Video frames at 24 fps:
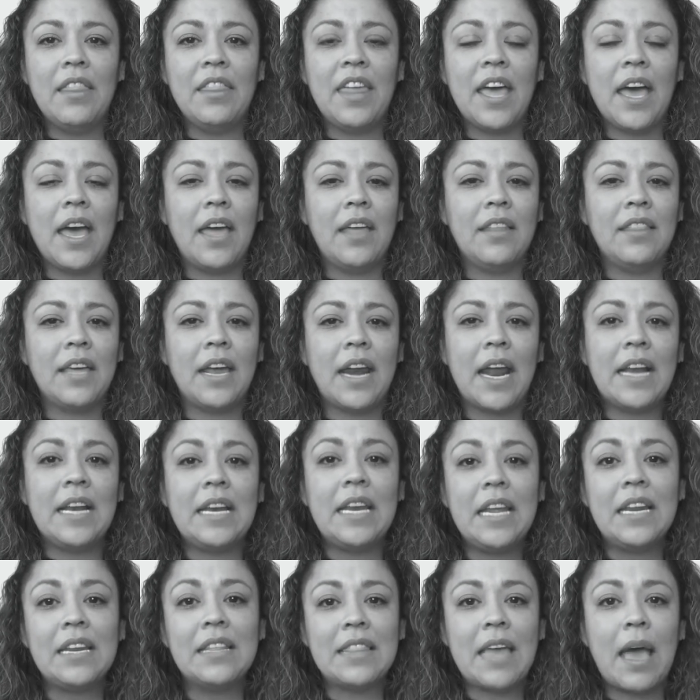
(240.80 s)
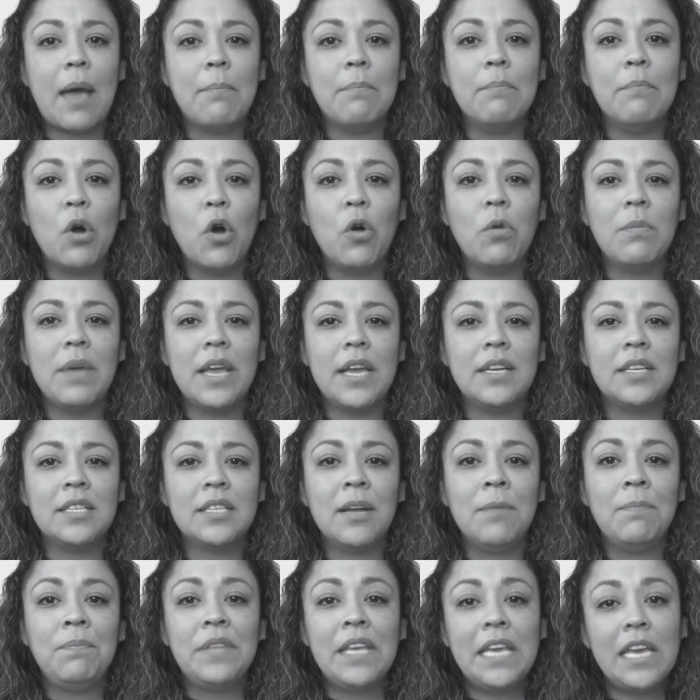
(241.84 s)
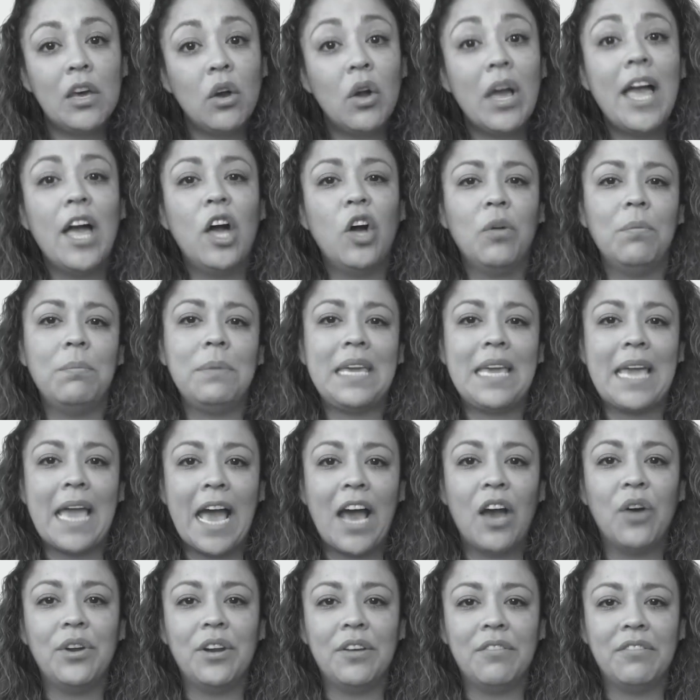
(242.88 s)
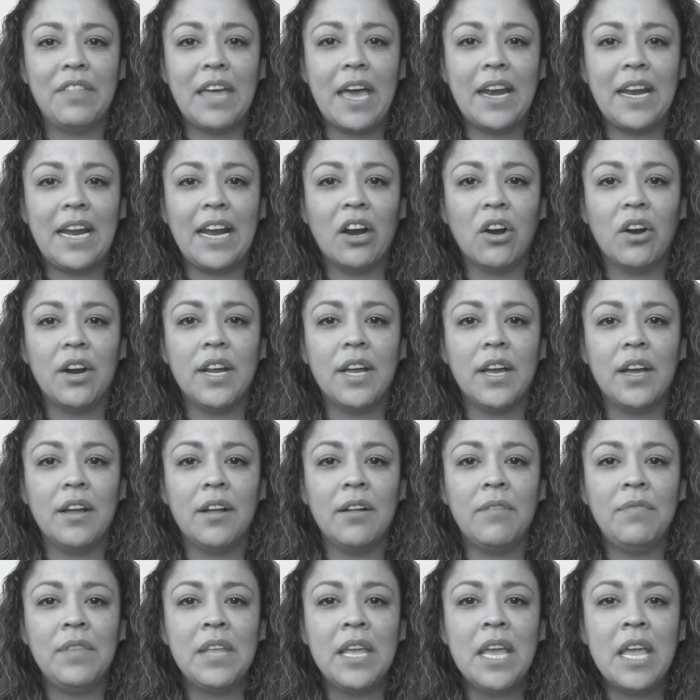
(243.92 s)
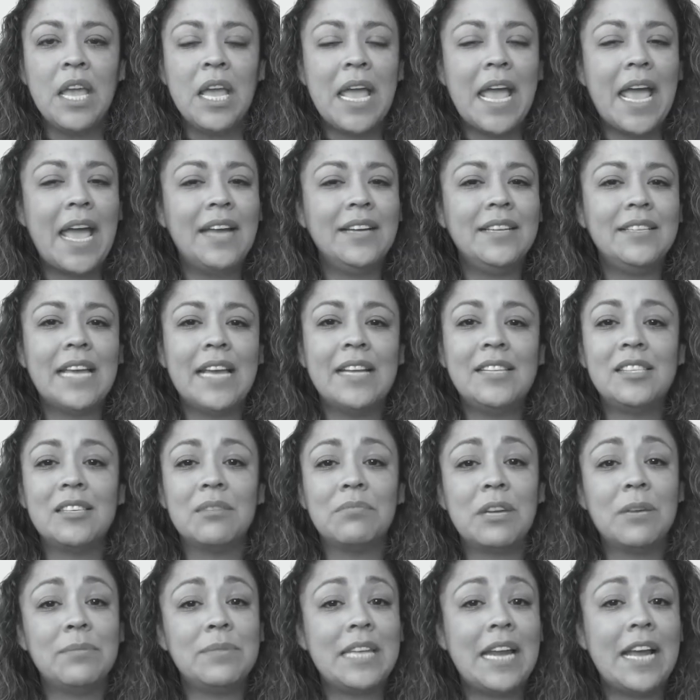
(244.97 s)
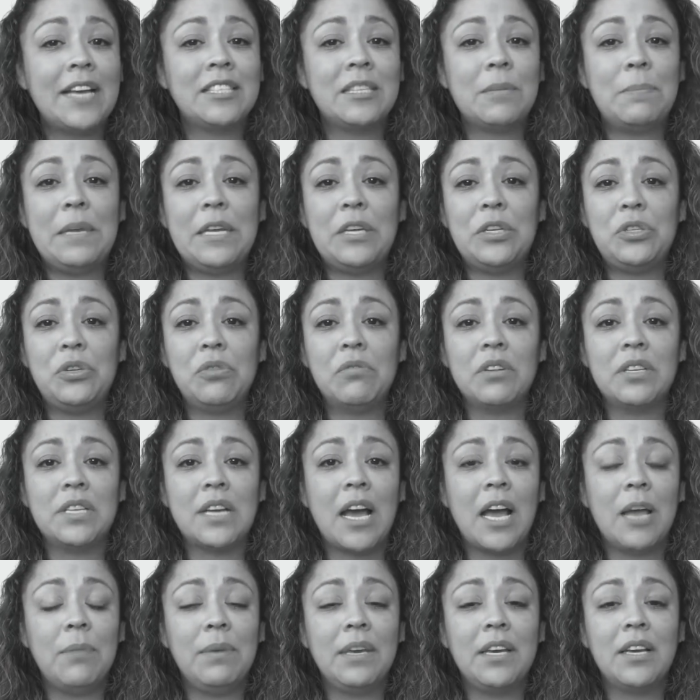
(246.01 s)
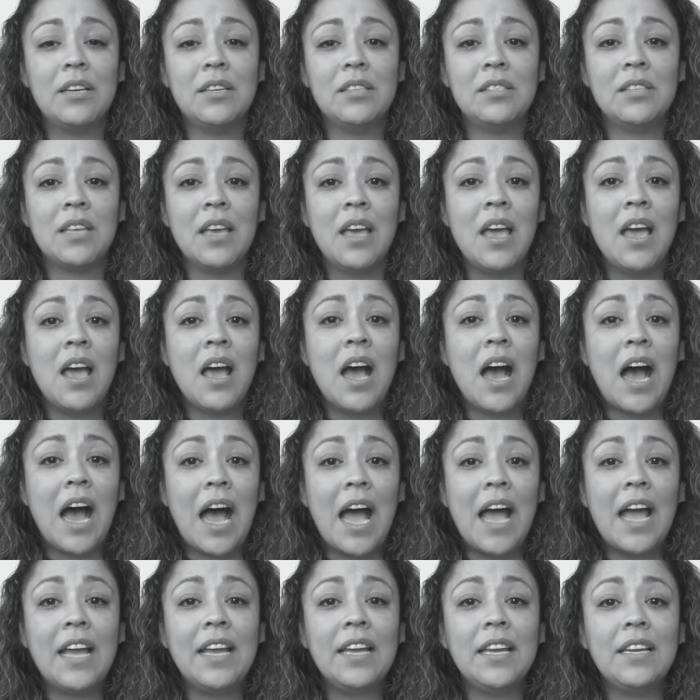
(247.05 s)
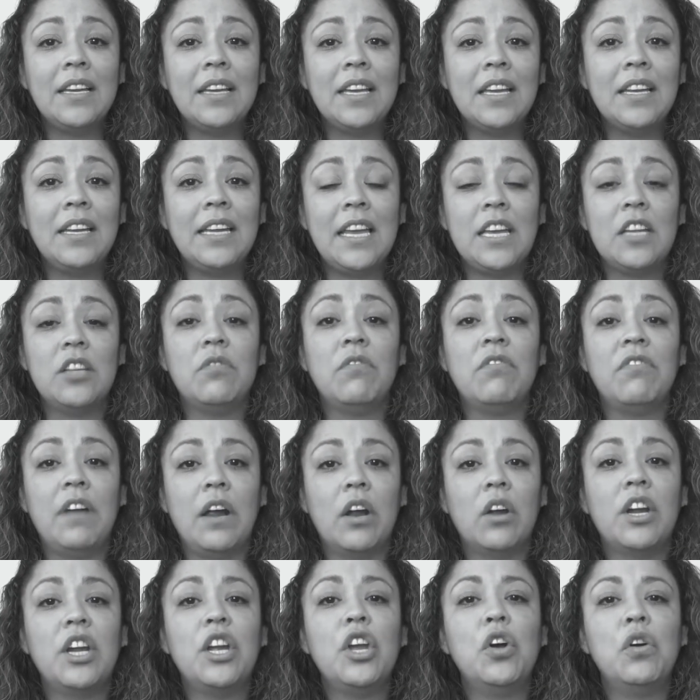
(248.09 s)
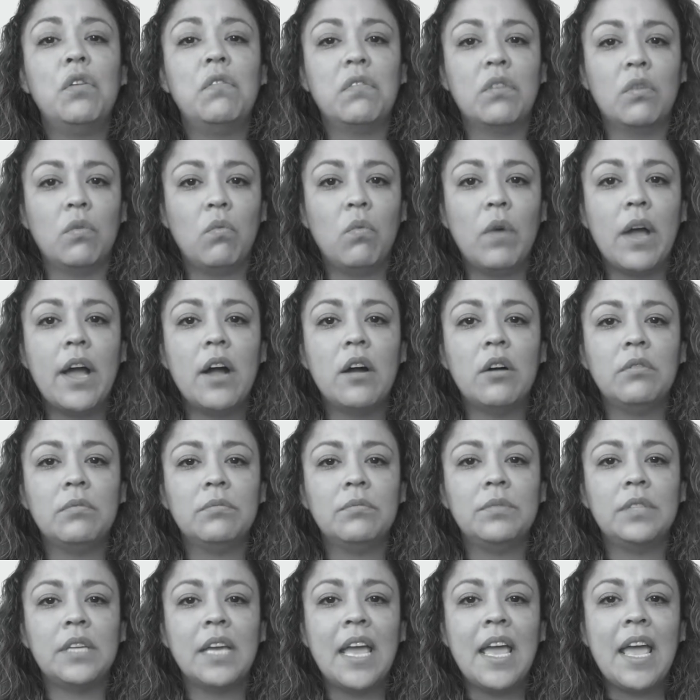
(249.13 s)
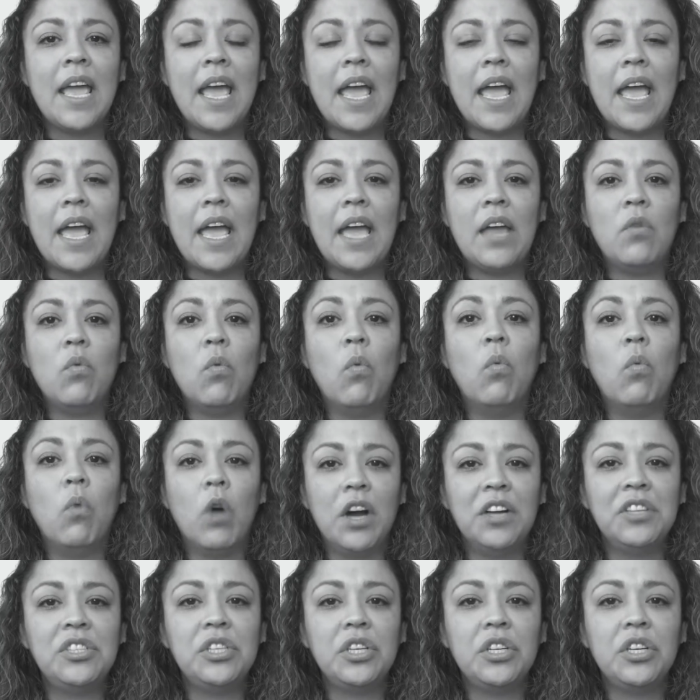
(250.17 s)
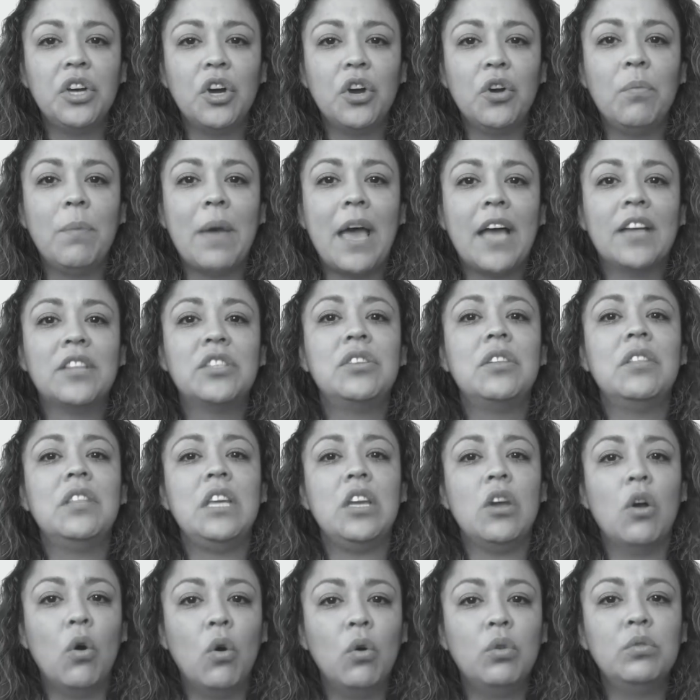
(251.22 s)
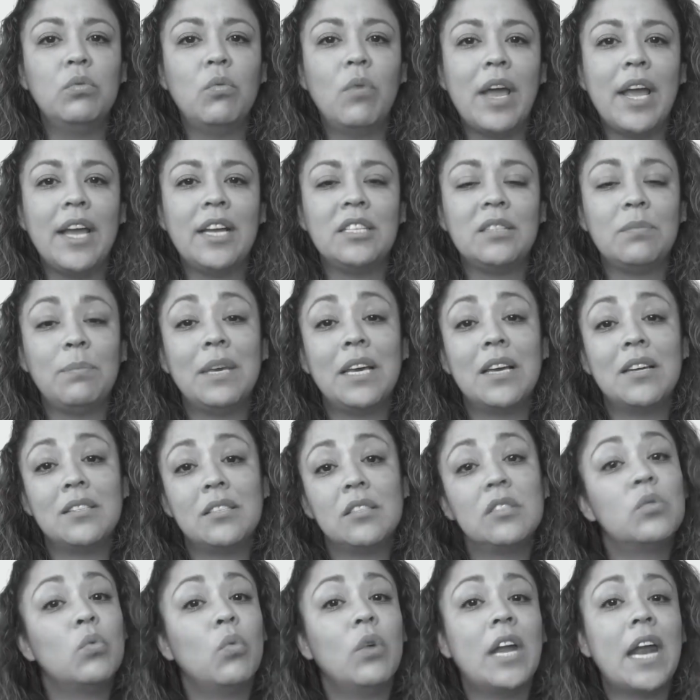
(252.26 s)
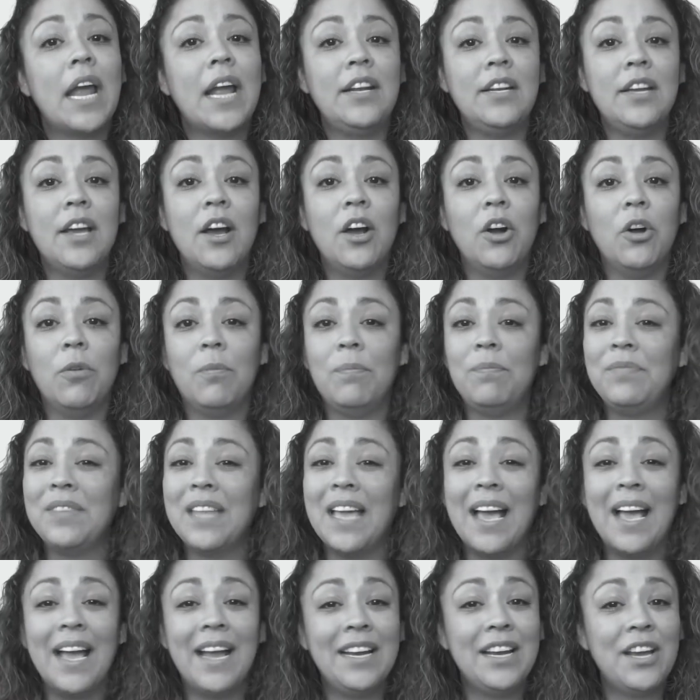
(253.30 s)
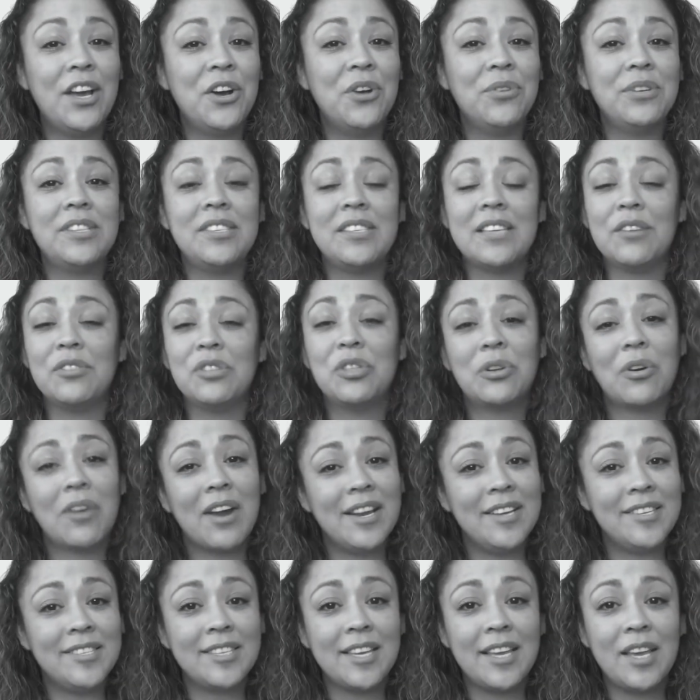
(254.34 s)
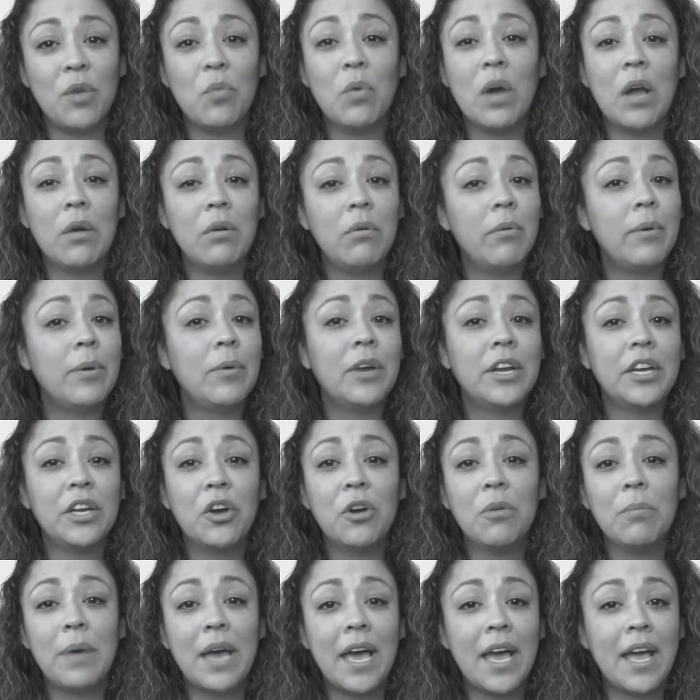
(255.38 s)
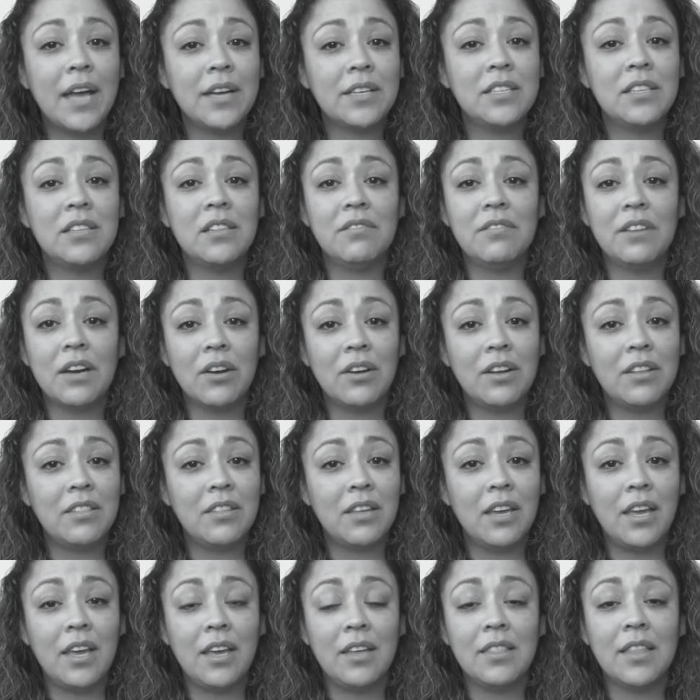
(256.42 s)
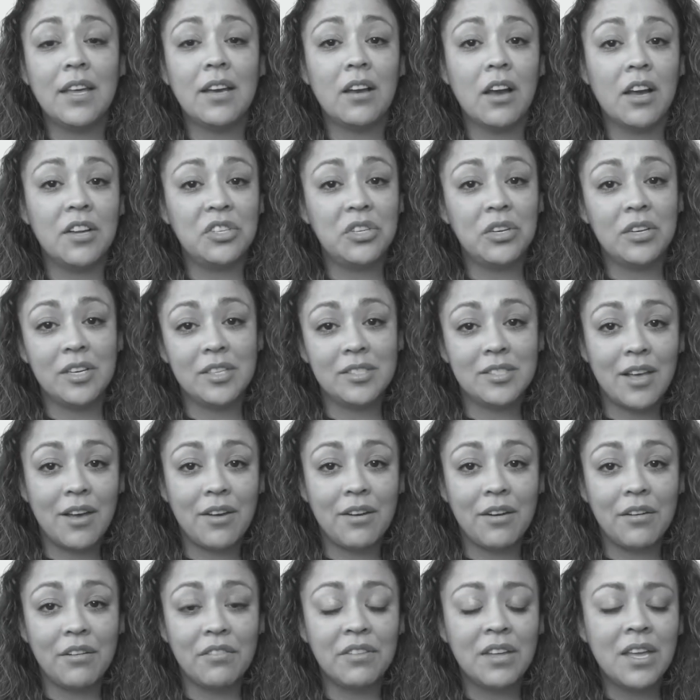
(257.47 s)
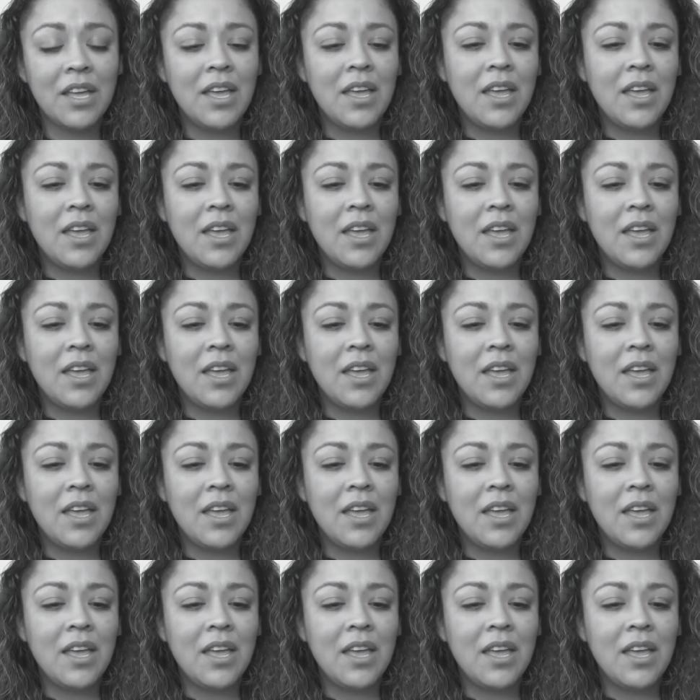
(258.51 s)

I need in that moment, he'll help me out of that area. And sometimes it has to be a do or die, because I can get very overwhelmed and want to go back to the old ways because it's what I know. I know it sounds crazy. Why would we want to go back to the very thing that God took us out of?